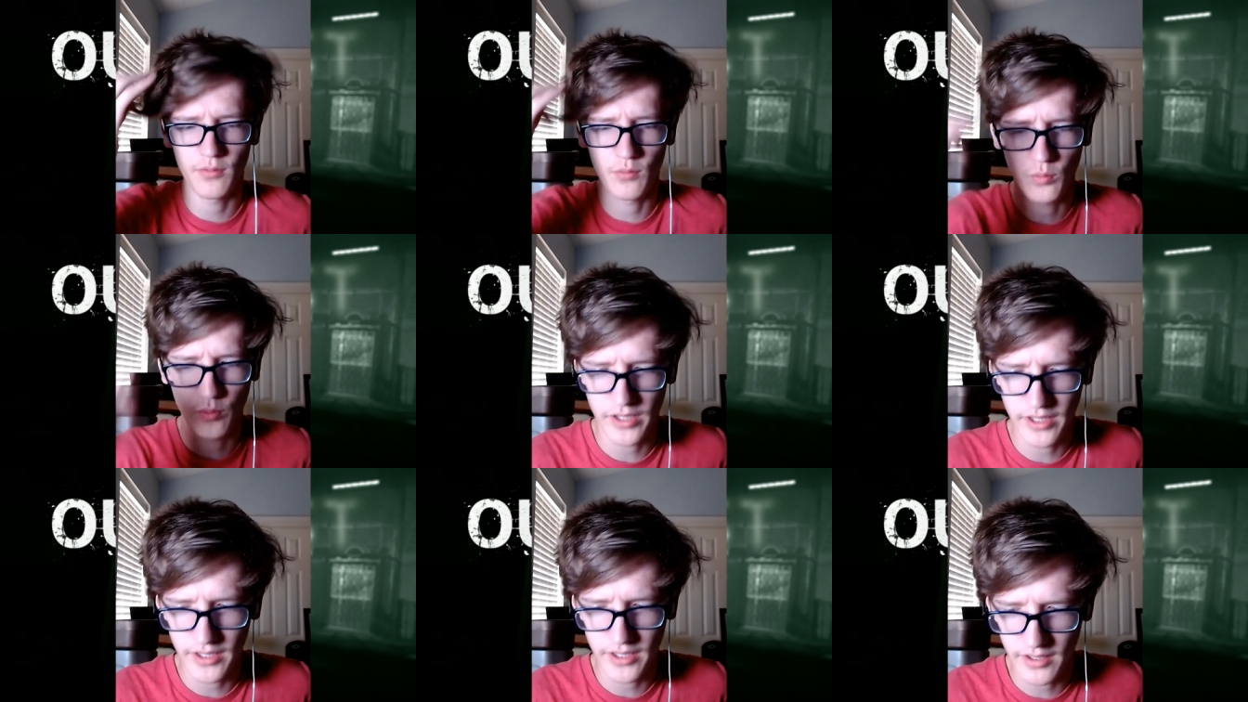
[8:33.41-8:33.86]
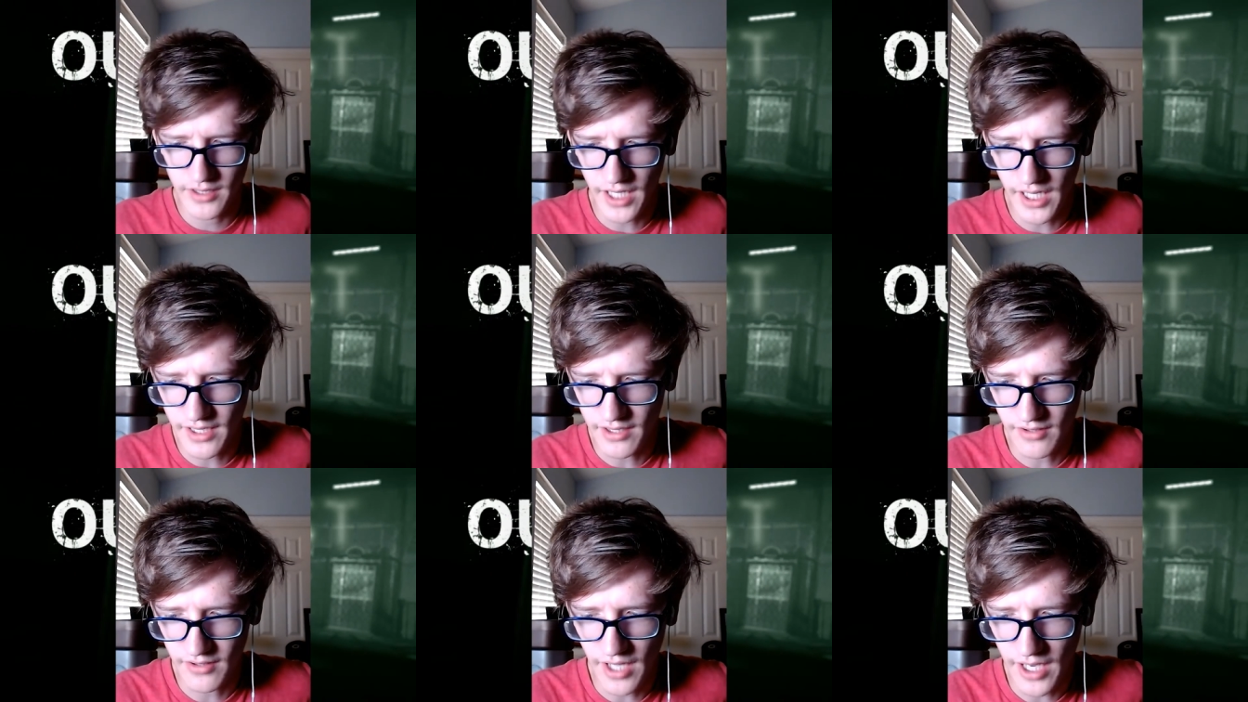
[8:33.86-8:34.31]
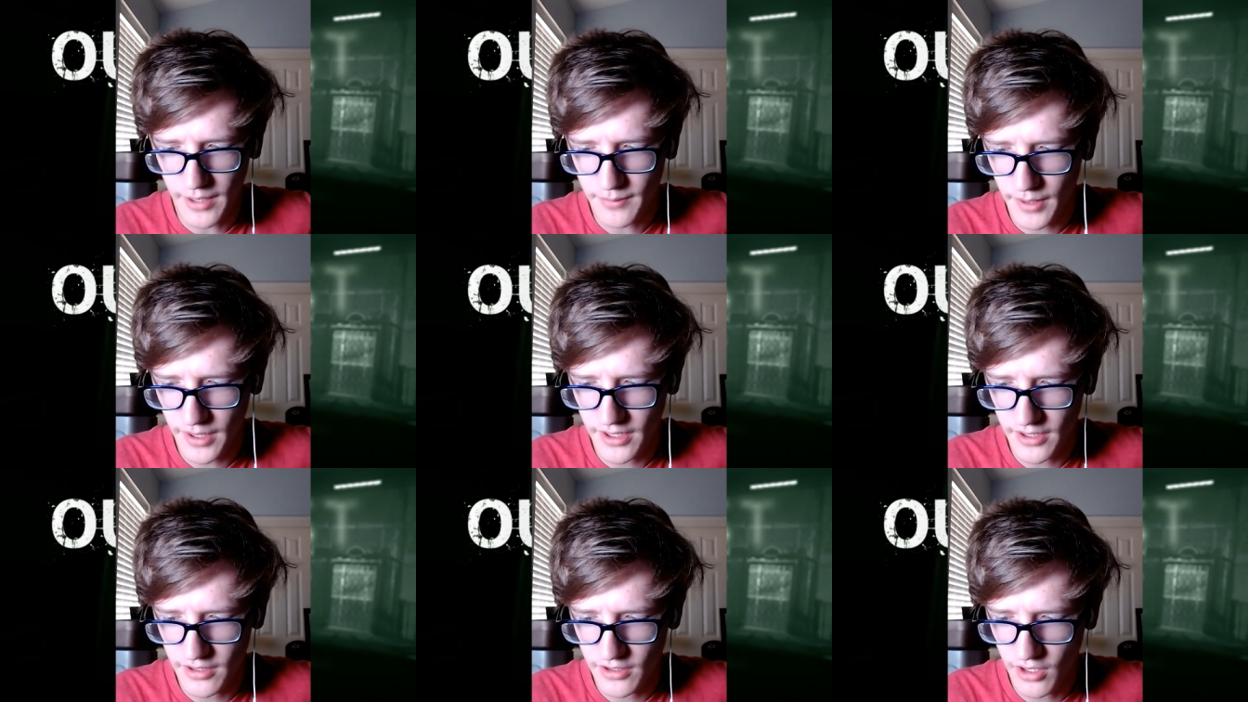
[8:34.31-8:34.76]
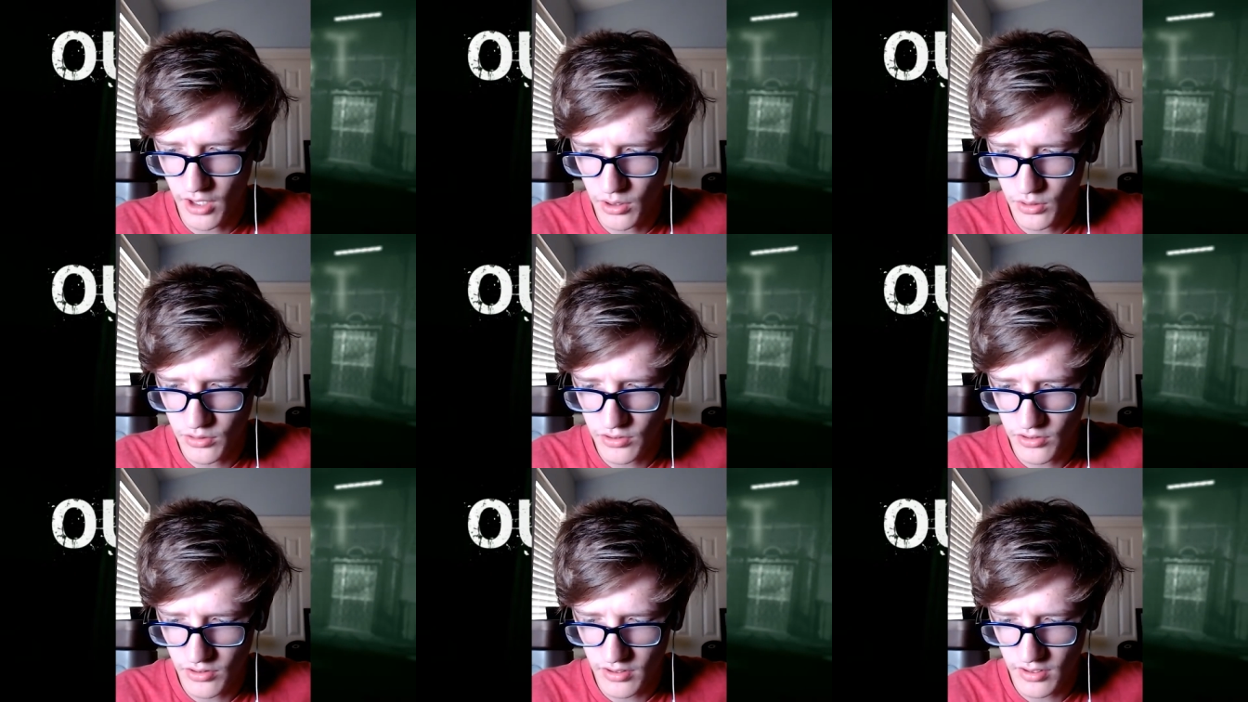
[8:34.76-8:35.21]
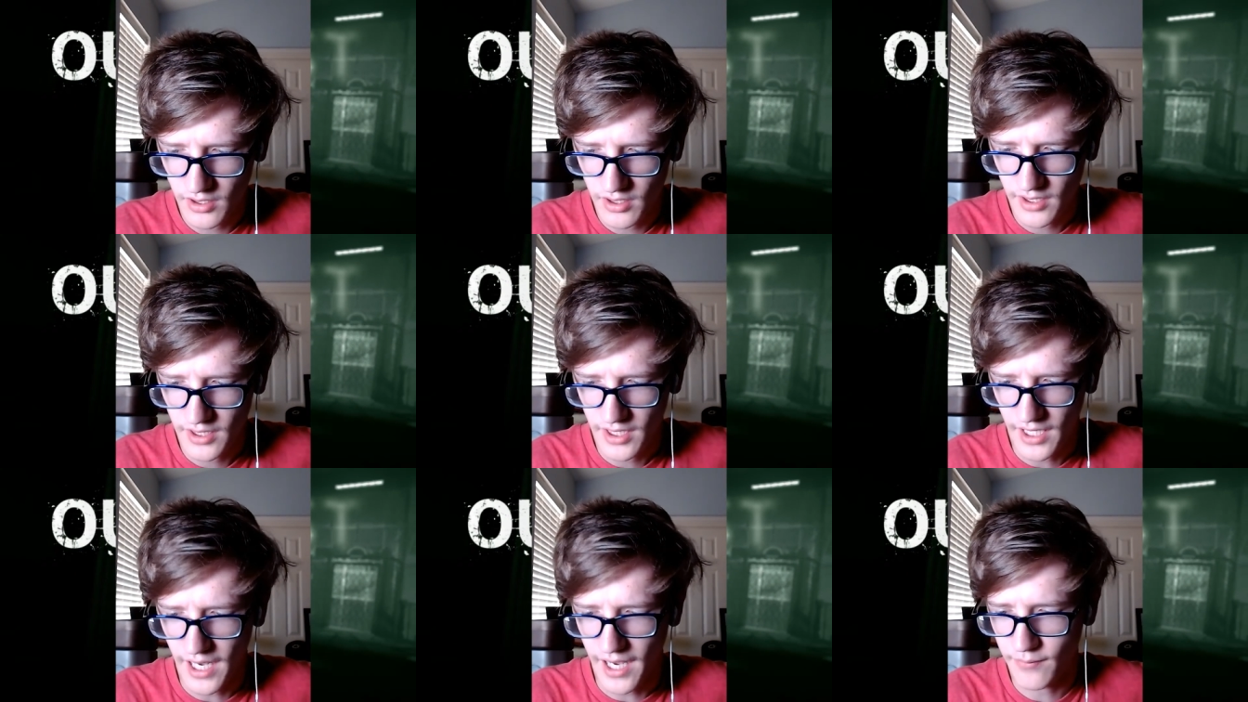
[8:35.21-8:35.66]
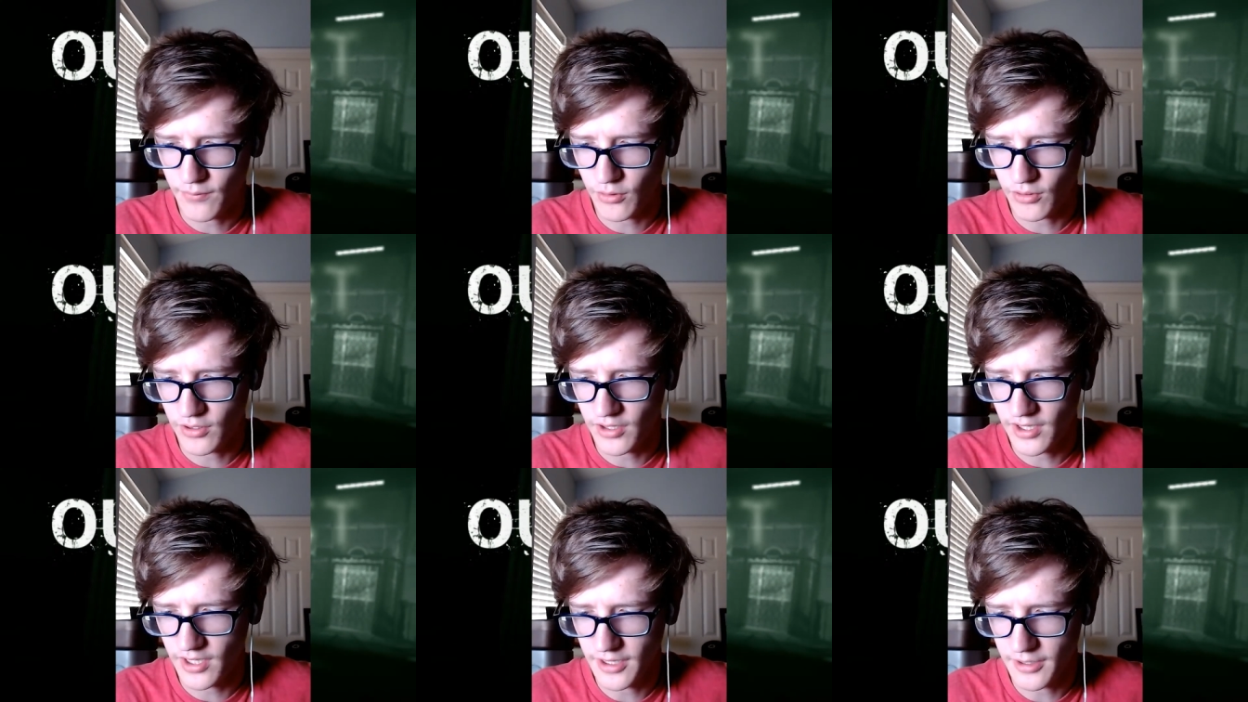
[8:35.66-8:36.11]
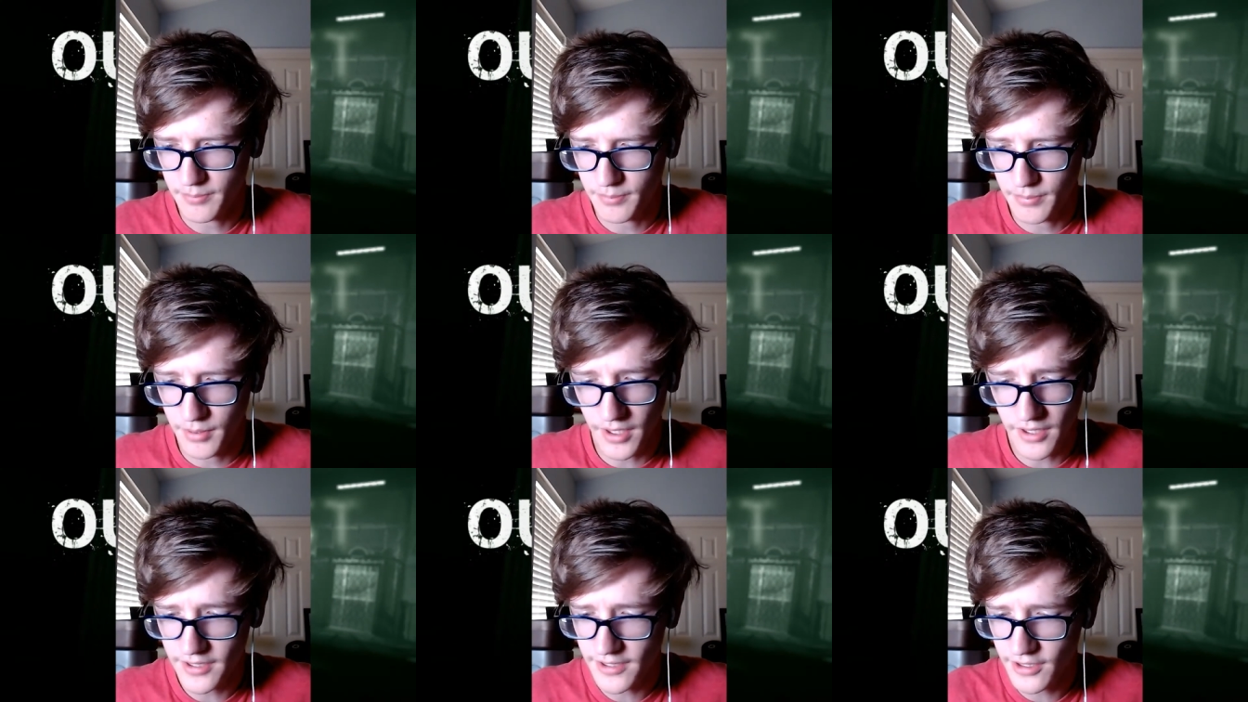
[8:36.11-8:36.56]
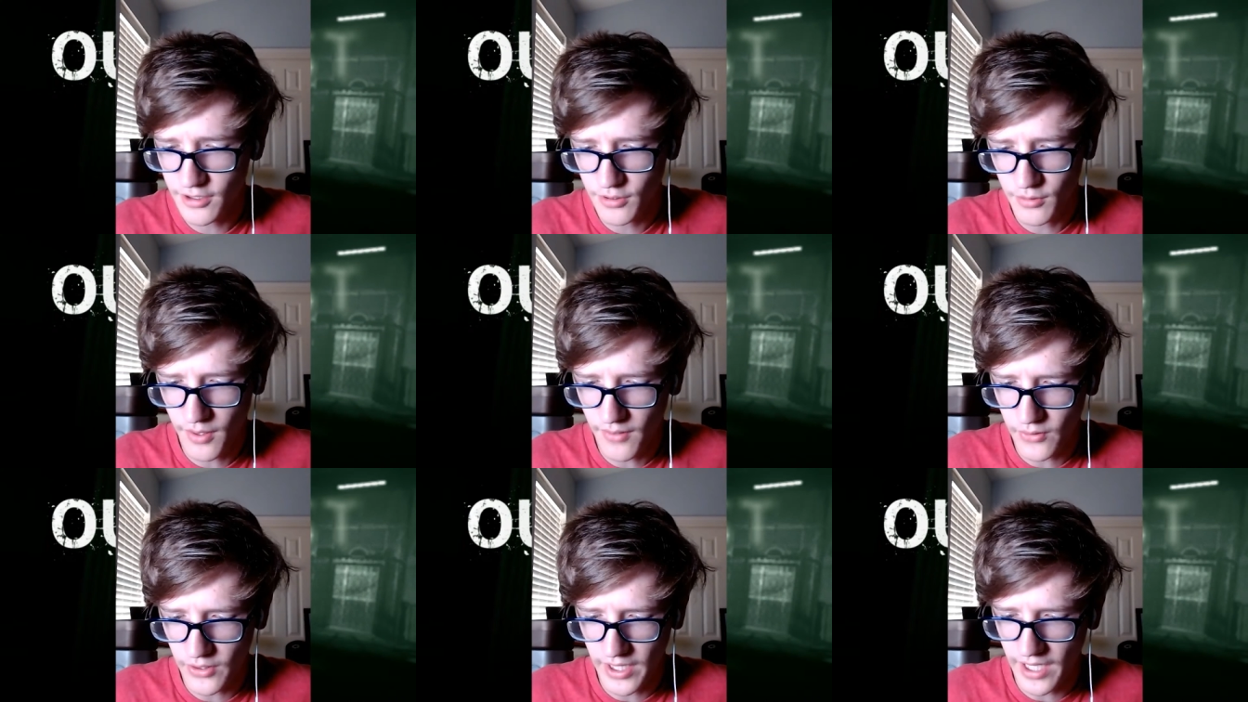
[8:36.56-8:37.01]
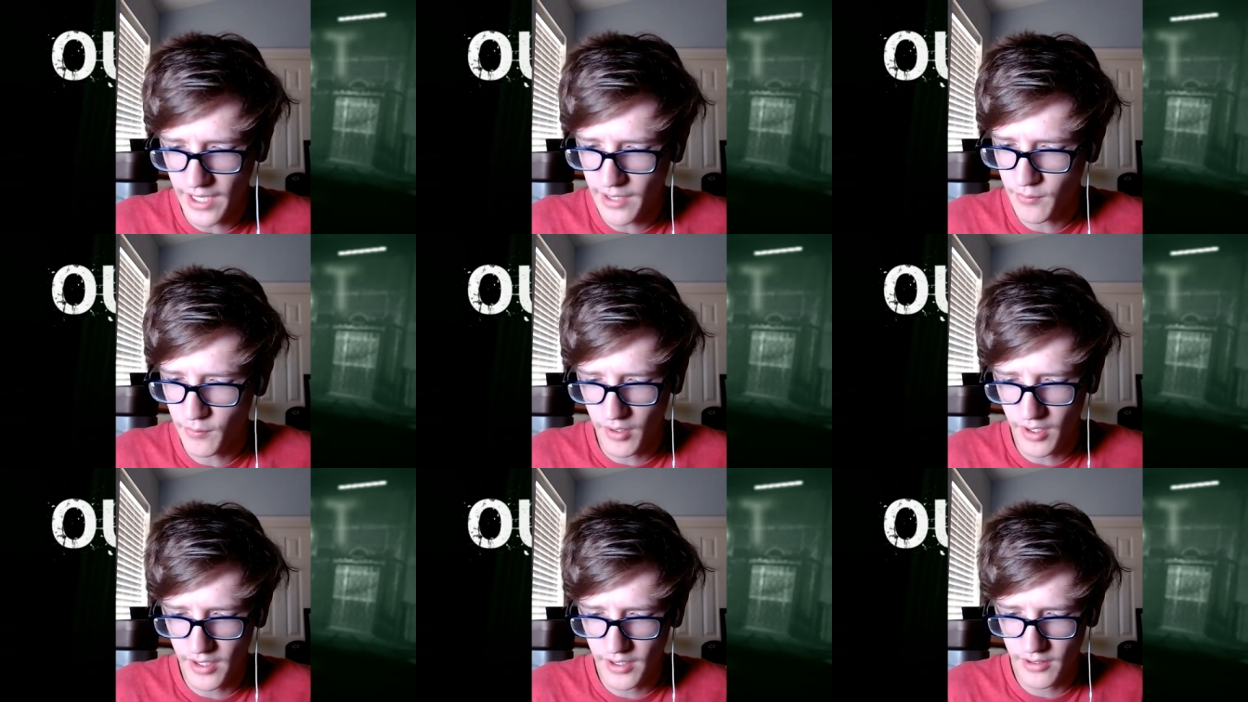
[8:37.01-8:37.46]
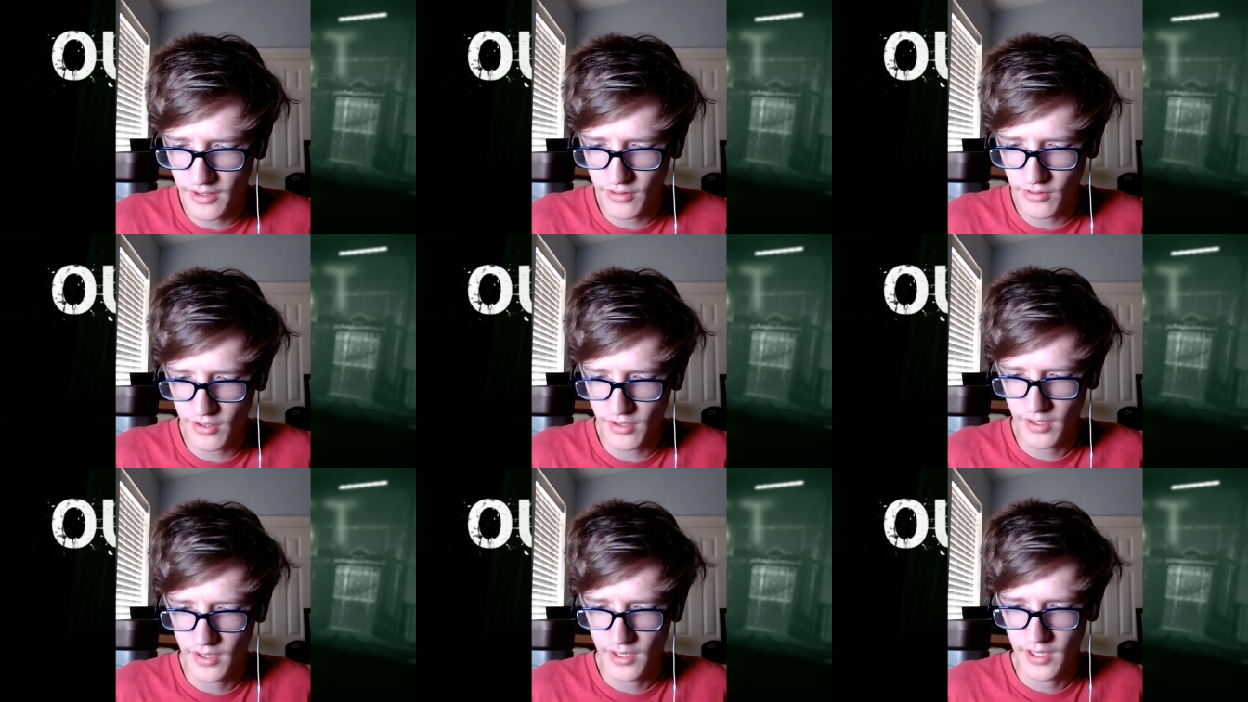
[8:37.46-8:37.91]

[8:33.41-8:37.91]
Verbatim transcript: we got attacked by the ghost after killing Billy, whoever that was,